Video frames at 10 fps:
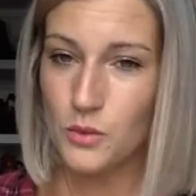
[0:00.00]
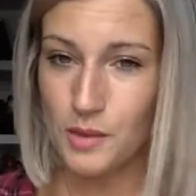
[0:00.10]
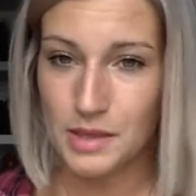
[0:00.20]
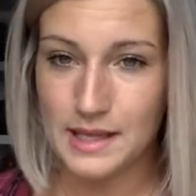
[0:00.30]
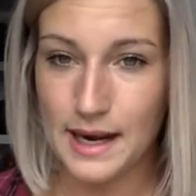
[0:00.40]

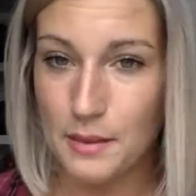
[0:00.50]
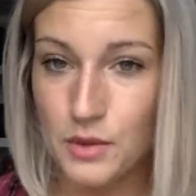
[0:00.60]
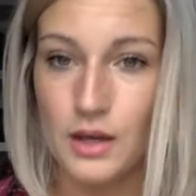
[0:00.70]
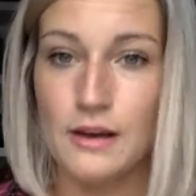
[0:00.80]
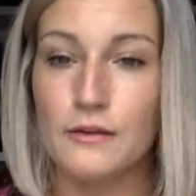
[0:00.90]
women that I'm
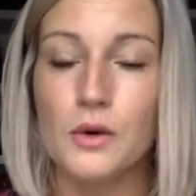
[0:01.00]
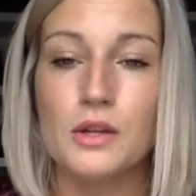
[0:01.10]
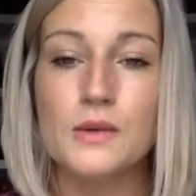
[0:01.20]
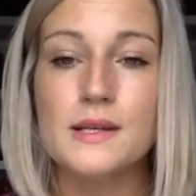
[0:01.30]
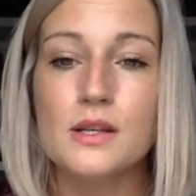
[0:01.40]
looking for.
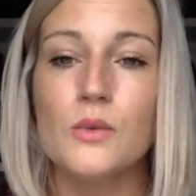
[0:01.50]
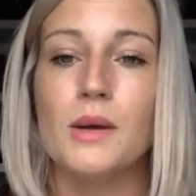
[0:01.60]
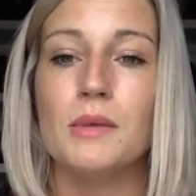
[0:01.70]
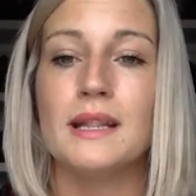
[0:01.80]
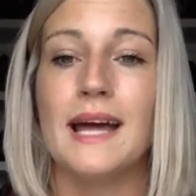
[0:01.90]
Those are the
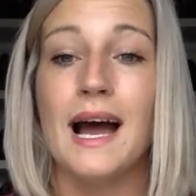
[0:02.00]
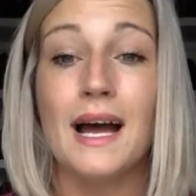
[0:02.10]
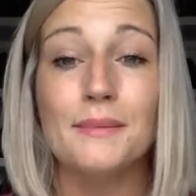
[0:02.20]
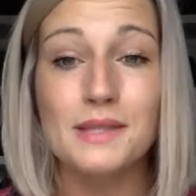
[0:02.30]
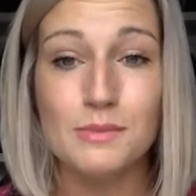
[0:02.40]
women that
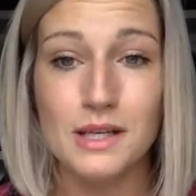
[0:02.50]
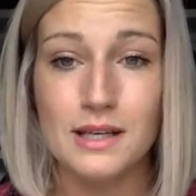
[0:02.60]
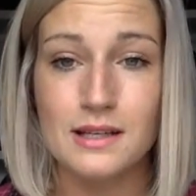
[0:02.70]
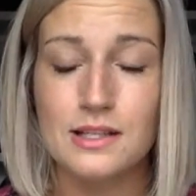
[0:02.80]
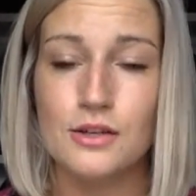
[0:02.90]
I'm
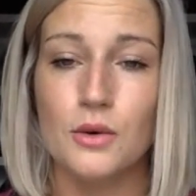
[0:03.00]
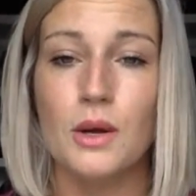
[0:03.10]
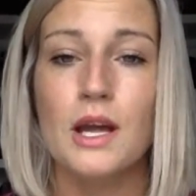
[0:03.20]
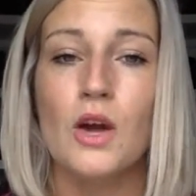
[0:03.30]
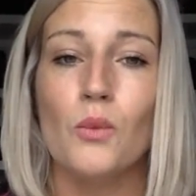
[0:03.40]
speaking to.
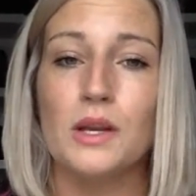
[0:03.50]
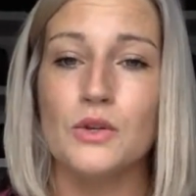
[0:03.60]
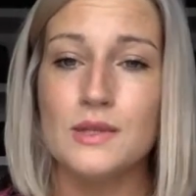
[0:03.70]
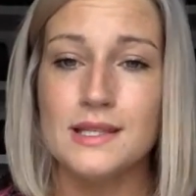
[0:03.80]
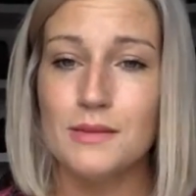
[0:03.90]
When
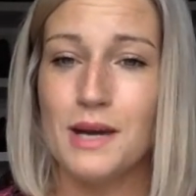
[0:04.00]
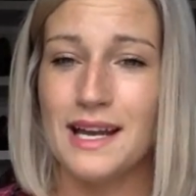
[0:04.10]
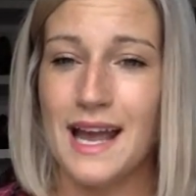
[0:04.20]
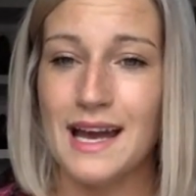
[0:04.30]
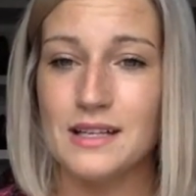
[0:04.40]
you see my
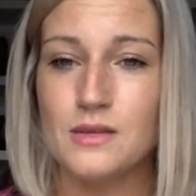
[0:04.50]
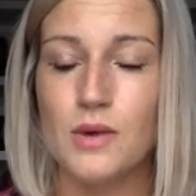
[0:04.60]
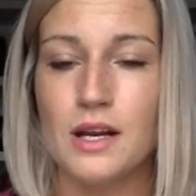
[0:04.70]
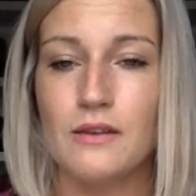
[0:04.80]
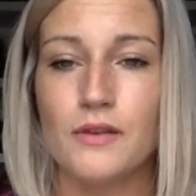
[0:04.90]
ads
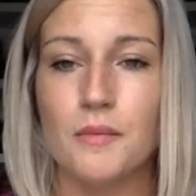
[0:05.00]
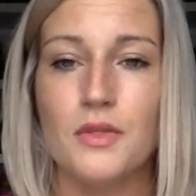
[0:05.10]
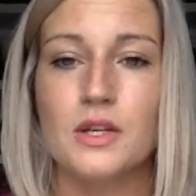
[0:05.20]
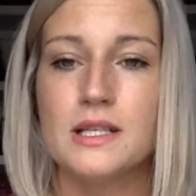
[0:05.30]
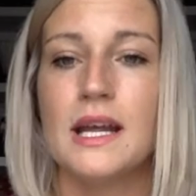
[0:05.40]
running from
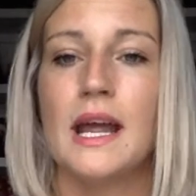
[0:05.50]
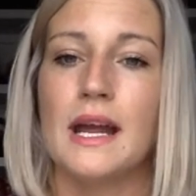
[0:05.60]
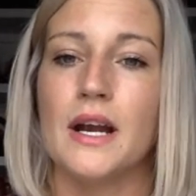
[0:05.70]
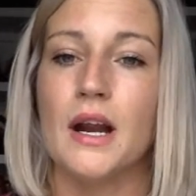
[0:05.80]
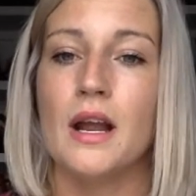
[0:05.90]
Third Day
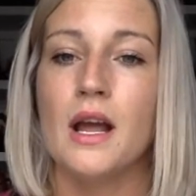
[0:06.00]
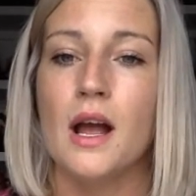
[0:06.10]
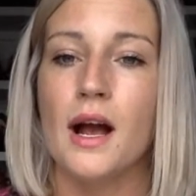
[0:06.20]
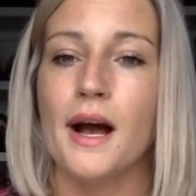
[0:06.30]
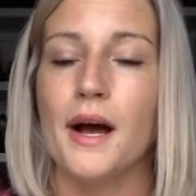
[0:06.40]
Hair,
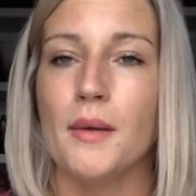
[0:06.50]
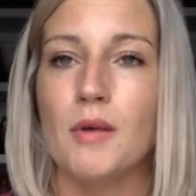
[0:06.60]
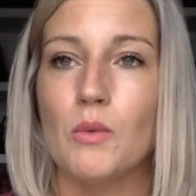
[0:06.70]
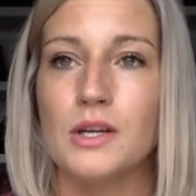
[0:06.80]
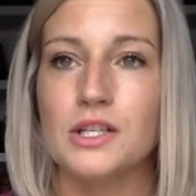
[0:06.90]

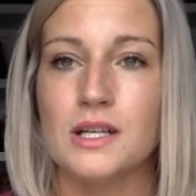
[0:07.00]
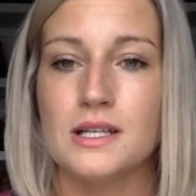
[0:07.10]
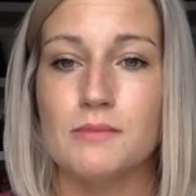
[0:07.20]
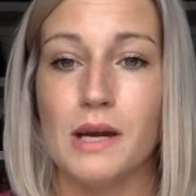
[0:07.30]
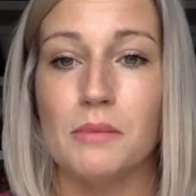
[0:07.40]
which
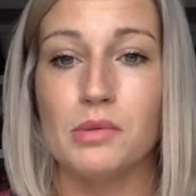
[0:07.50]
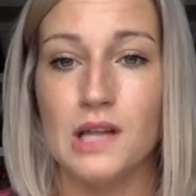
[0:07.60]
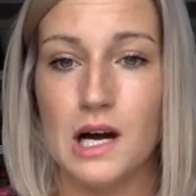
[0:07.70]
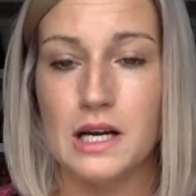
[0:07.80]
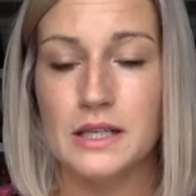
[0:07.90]
is my
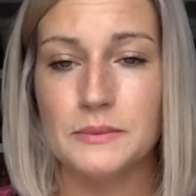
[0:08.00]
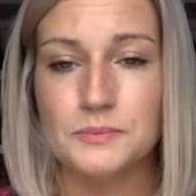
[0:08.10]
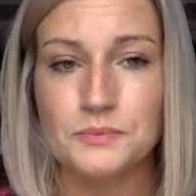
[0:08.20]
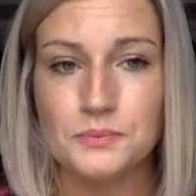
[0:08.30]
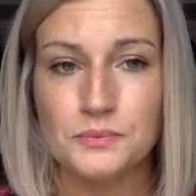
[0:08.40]
blog
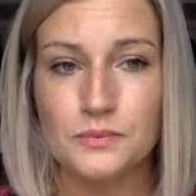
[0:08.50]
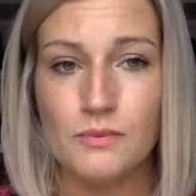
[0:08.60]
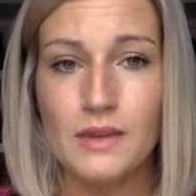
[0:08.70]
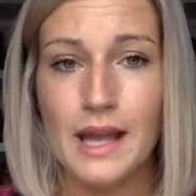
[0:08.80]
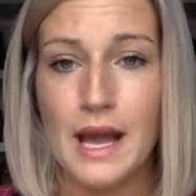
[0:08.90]

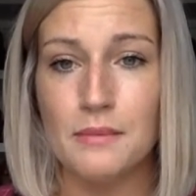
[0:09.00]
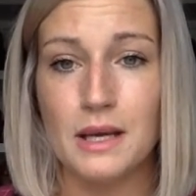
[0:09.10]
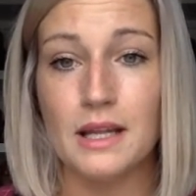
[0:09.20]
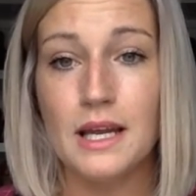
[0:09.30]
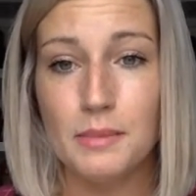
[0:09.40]
and my
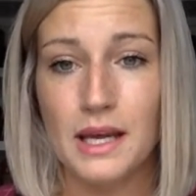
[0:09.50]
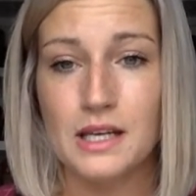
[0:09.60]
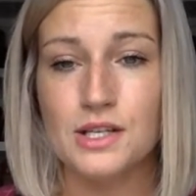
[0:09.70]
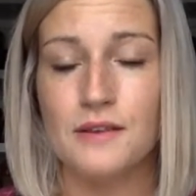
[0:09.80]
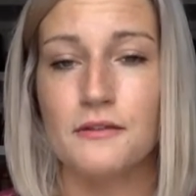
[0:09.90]
like
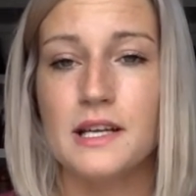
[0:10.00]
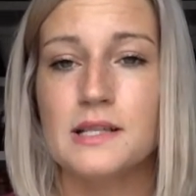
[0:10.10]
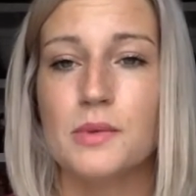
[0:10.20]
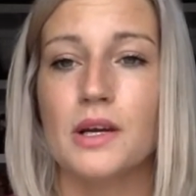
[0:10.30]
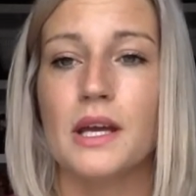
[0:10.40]
page on
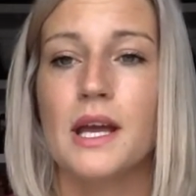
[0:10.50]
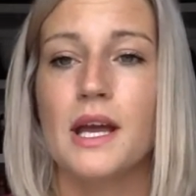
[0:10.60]
Facebook,